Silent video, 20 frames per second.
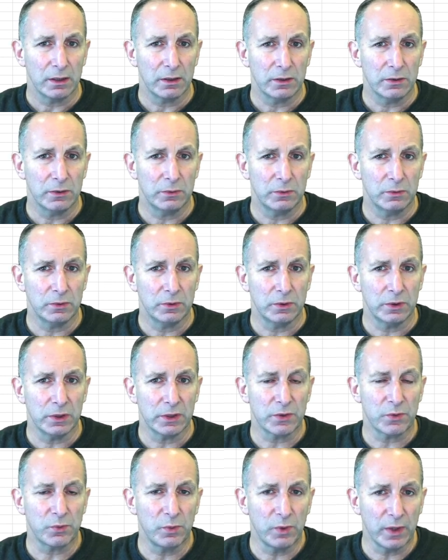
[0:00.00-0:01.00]

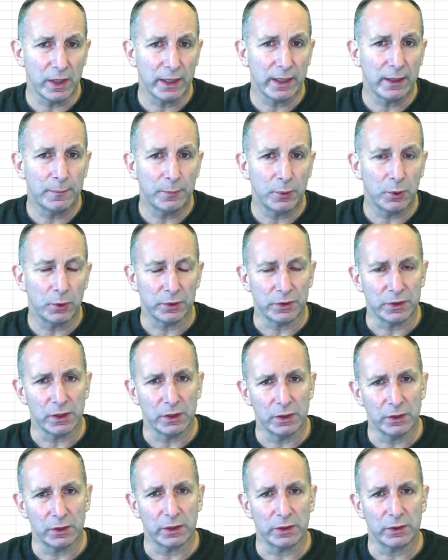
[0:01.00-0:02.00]
It's really important to
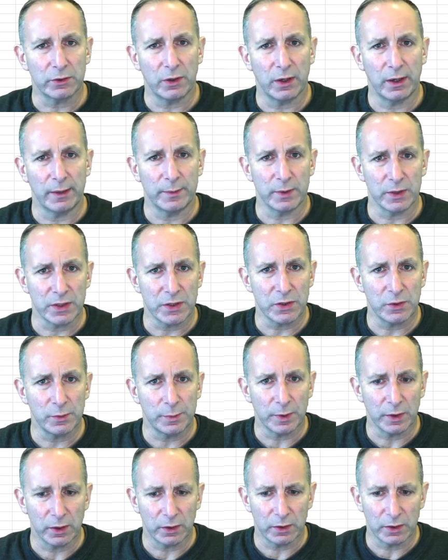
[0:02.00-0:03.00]
look at crime on a
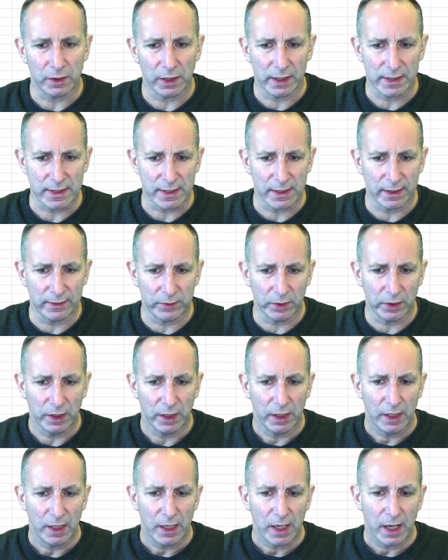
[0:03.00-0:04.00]
super localized level.
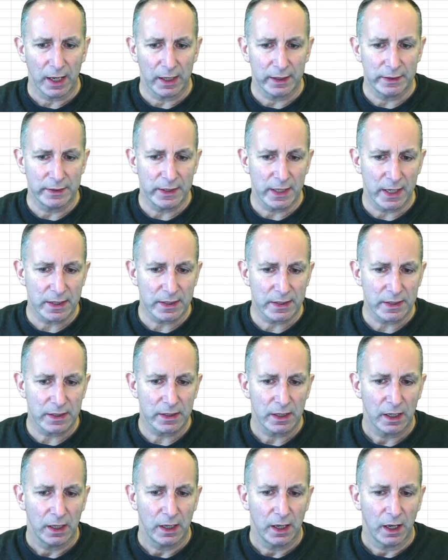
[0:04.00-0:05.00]
And
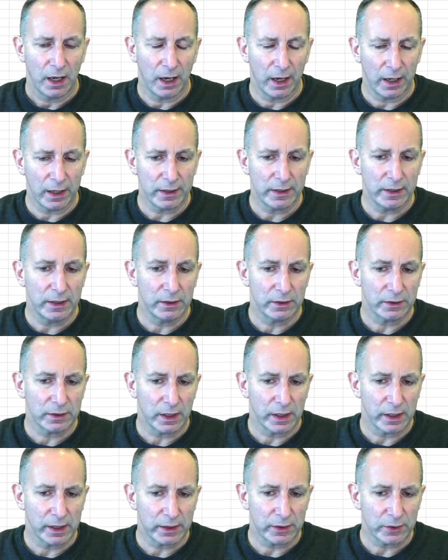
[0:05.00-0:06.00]
yes, higher yield,
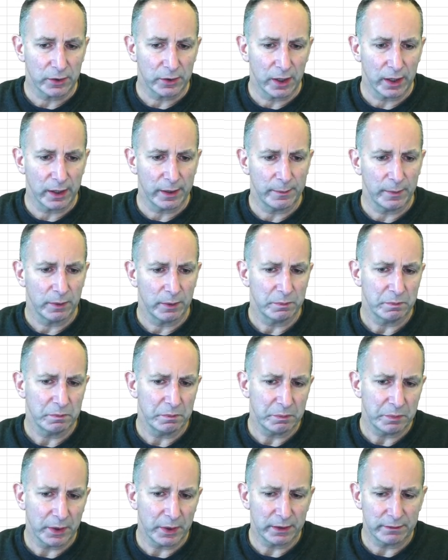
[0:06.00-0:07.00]
higher crime,
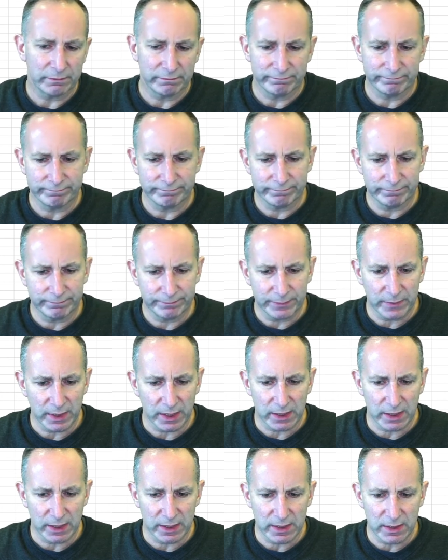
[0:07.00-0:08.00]
but
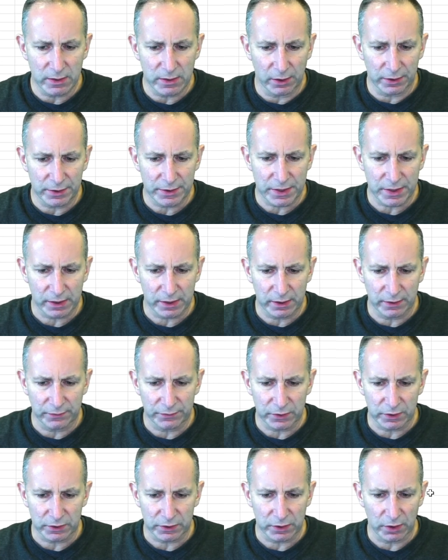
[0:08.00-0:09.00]
that it's not a
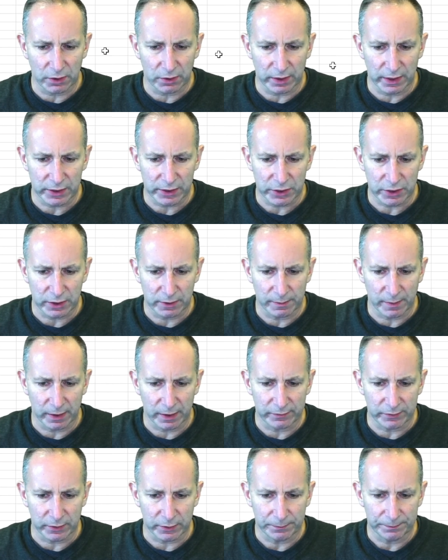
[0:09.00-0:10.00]
significant correlation in
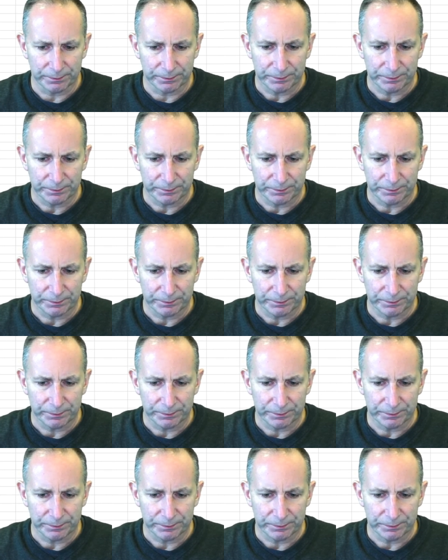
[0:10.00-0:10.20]
my view.